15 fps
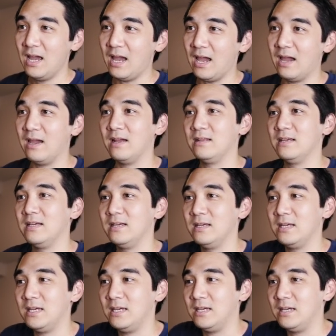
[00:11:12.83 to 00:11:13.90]
and
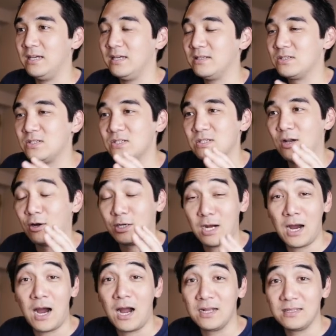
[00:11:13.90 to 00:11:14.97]
it's on a
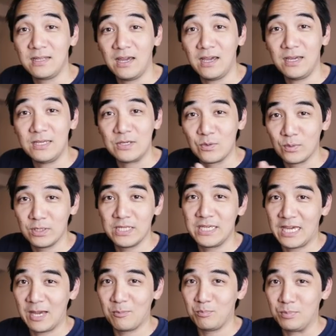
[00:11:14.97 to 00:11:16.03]
hot day you really
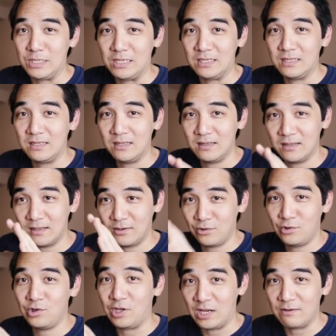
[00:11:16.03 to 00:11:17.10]
can't beat
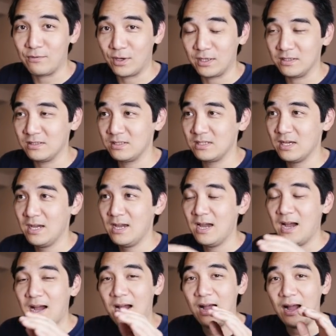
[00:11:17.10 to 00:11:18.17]
shave ice.
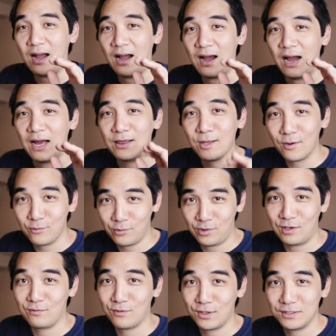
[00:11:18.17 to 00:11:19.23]
I love
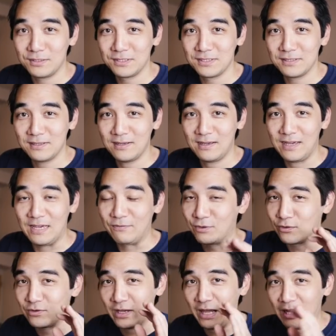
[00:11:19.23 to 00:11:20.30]
shave ice. If
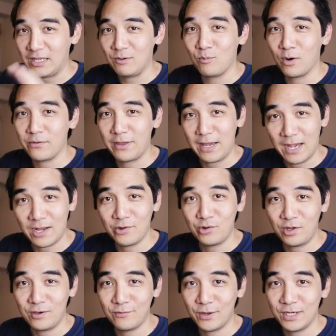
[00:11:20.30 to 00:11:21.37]
there's anywhere that has
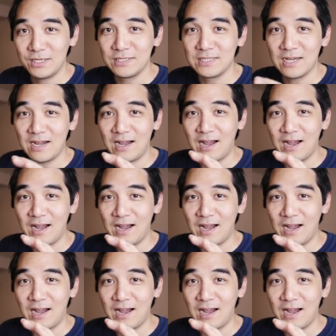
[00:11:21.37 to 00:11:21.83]
shave ice,